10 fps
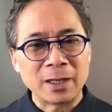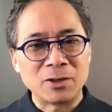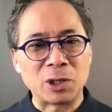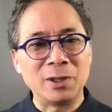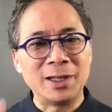
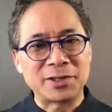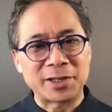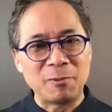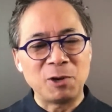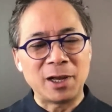So in the
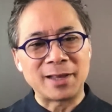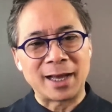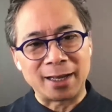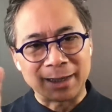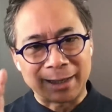same way
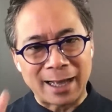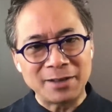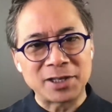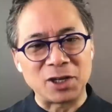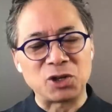that a
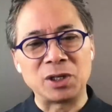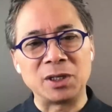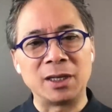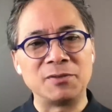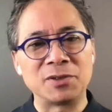gas station
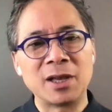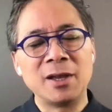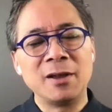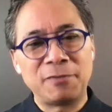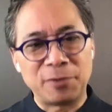gives
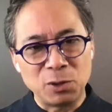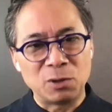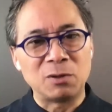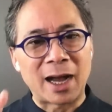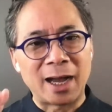
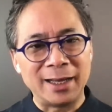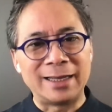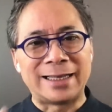fuel, i.e.